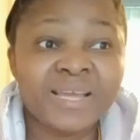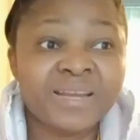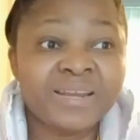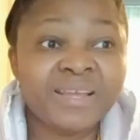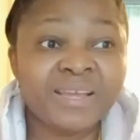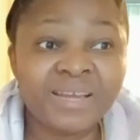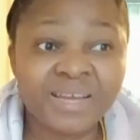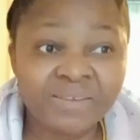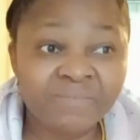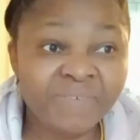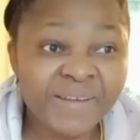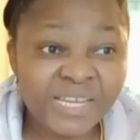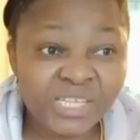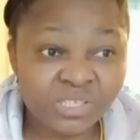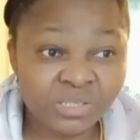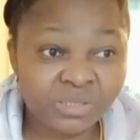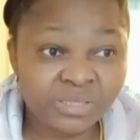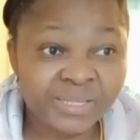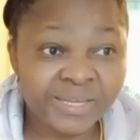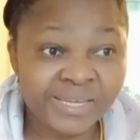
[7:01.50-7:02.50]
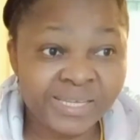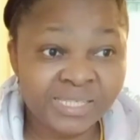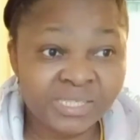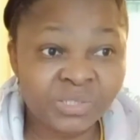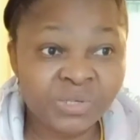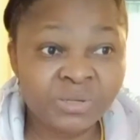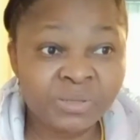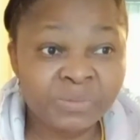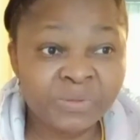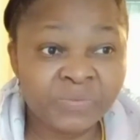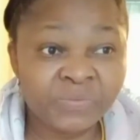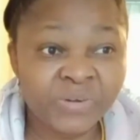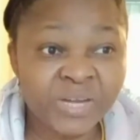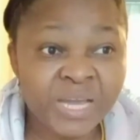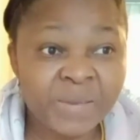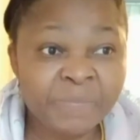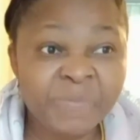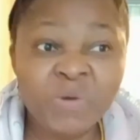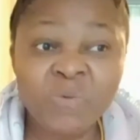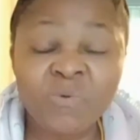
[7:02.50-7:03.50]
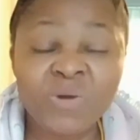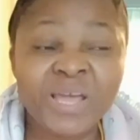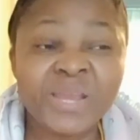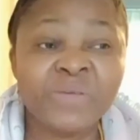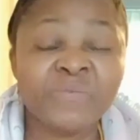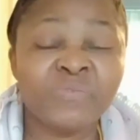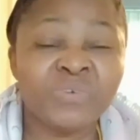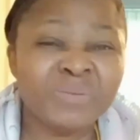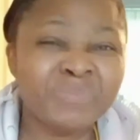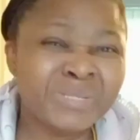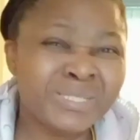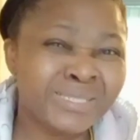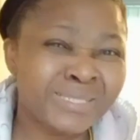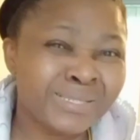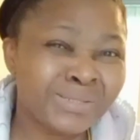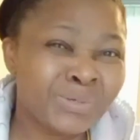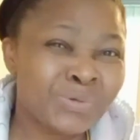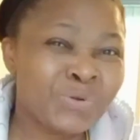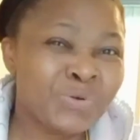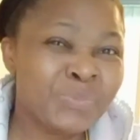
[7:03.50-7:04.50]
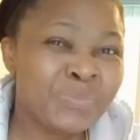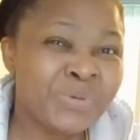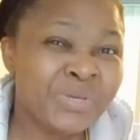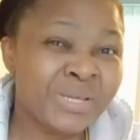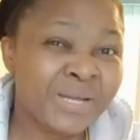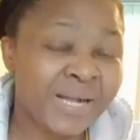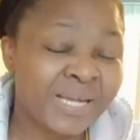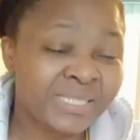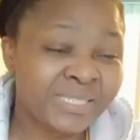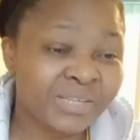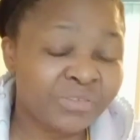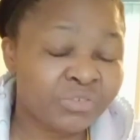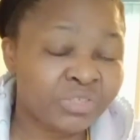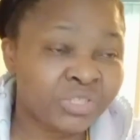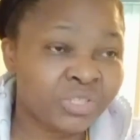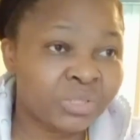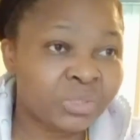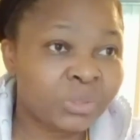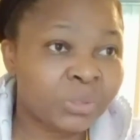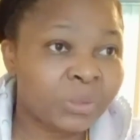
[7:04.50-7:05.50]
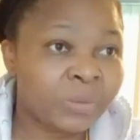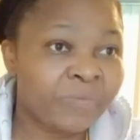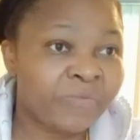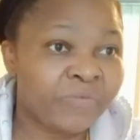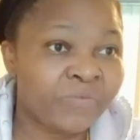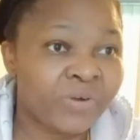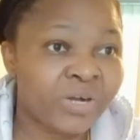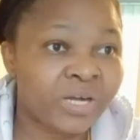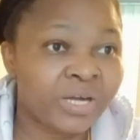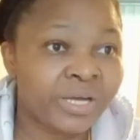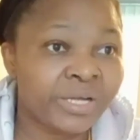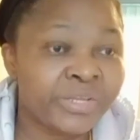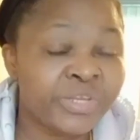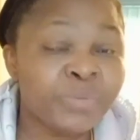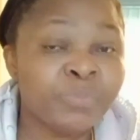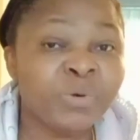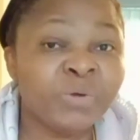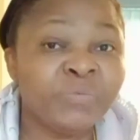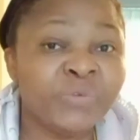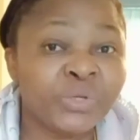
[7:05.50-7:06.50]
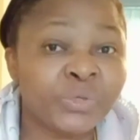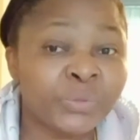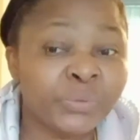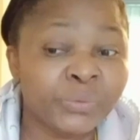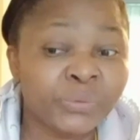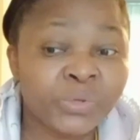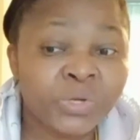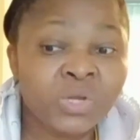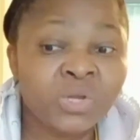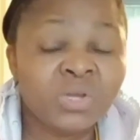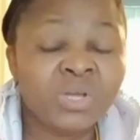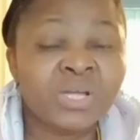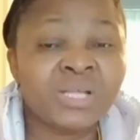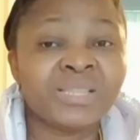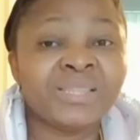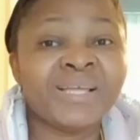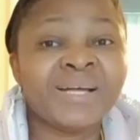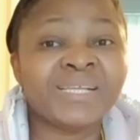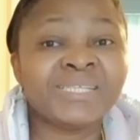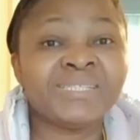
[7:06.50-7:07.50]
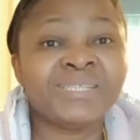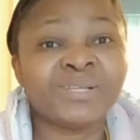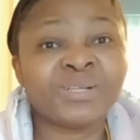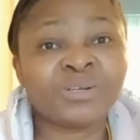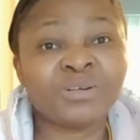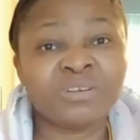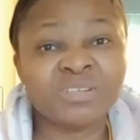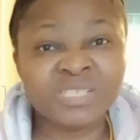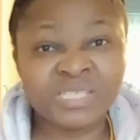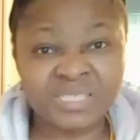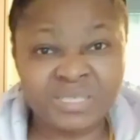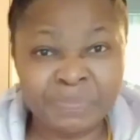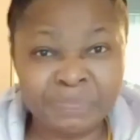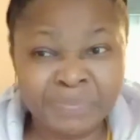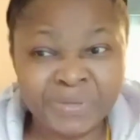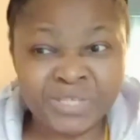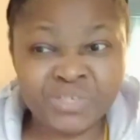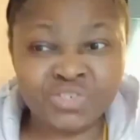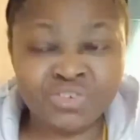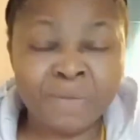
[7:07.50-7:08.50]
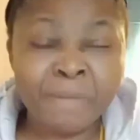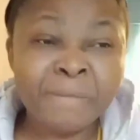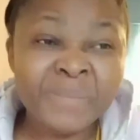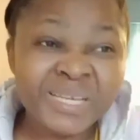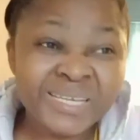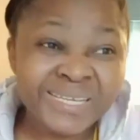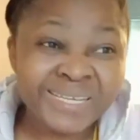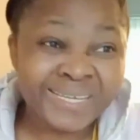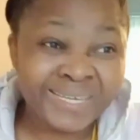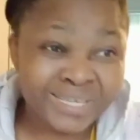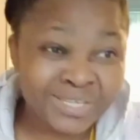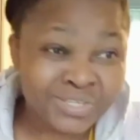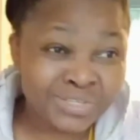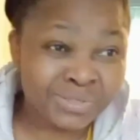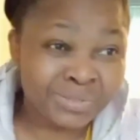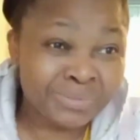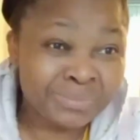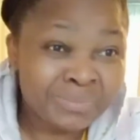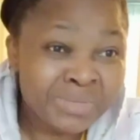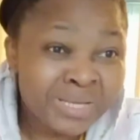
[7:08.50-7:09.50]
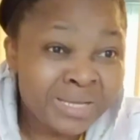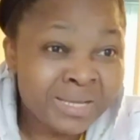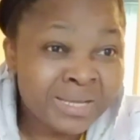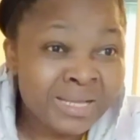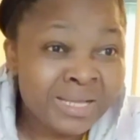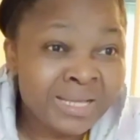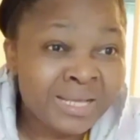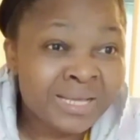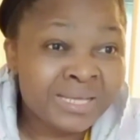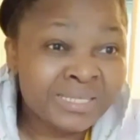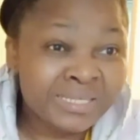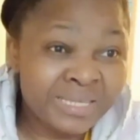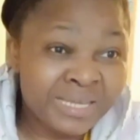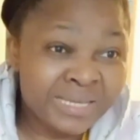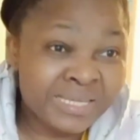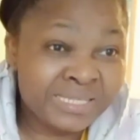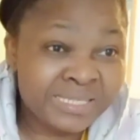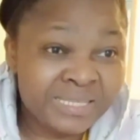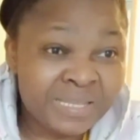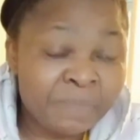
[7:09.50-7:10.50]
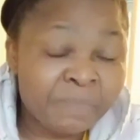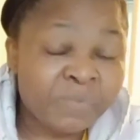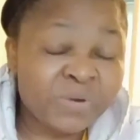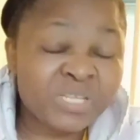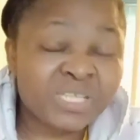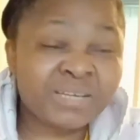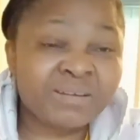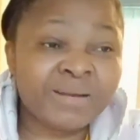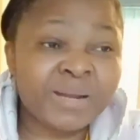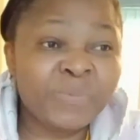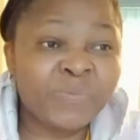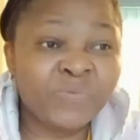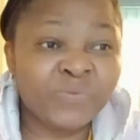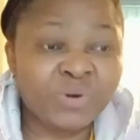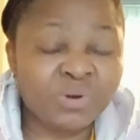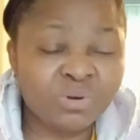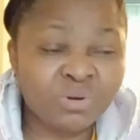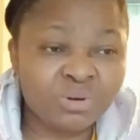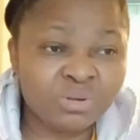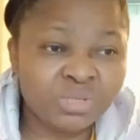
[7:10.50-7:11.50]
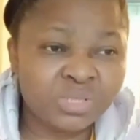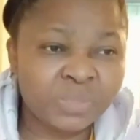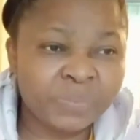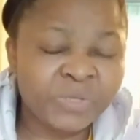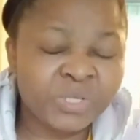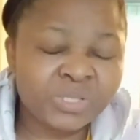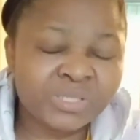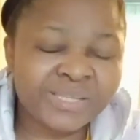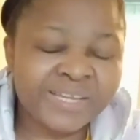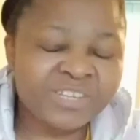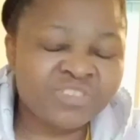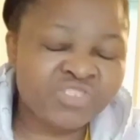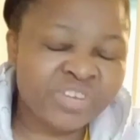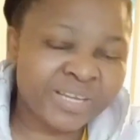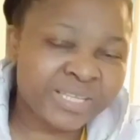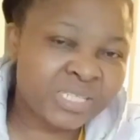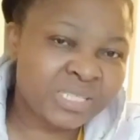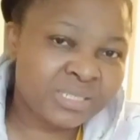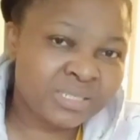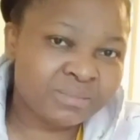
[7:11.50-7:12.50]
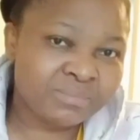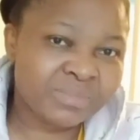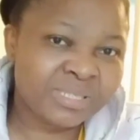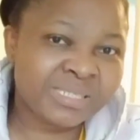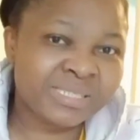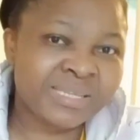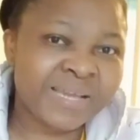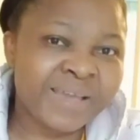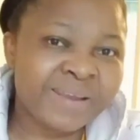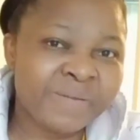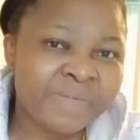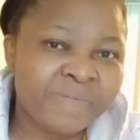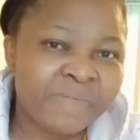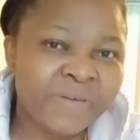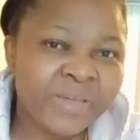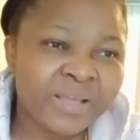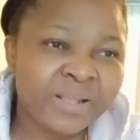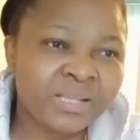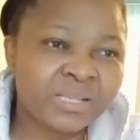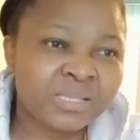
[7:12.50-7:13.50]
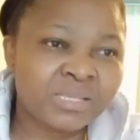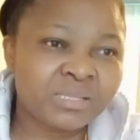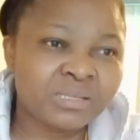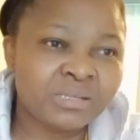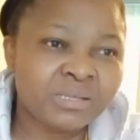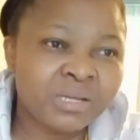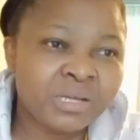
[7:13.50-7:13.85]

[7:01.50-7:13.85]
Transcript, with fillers: then the was that he's going to be fine. Meanwhile, the vomiting could be as a result of uh, the Movicol that's the constipation medication. Yes, they prescribed for us because I checked the side effects.